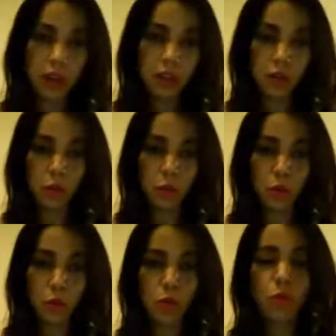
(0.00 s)
by their
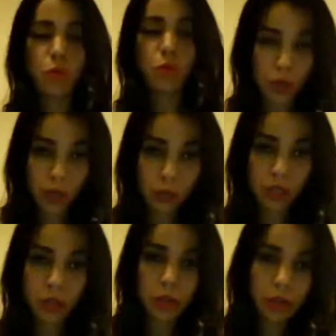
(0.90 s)
own
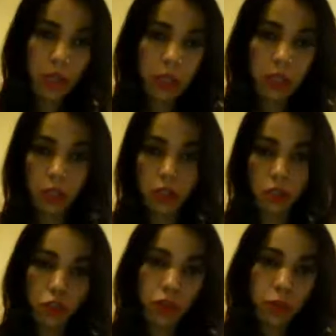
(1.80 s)
will so that they
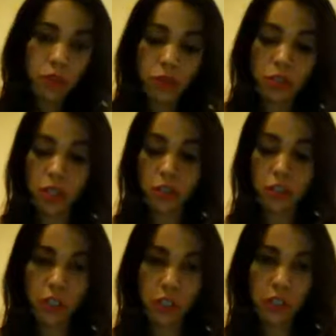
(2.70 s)
cannot stream source
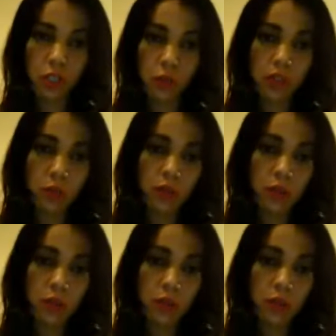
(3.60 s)
energy into them.